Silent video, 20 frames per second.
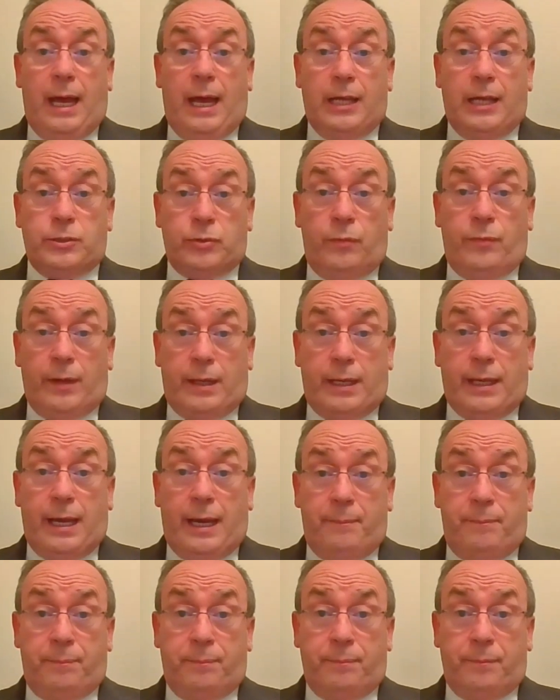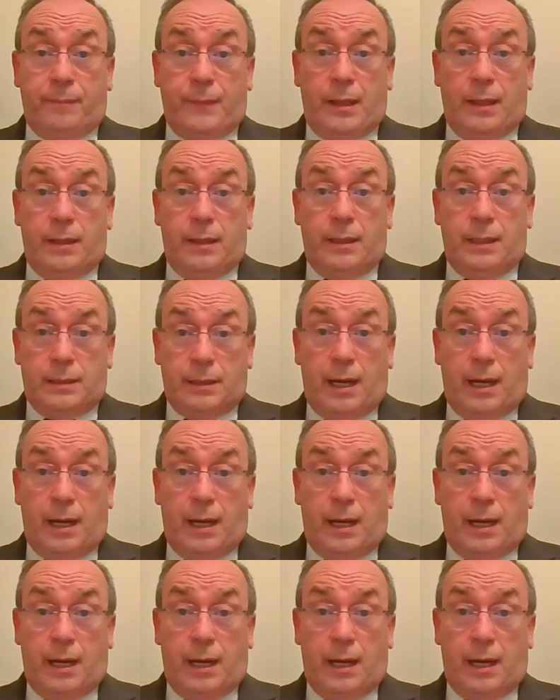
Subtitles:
has overcome the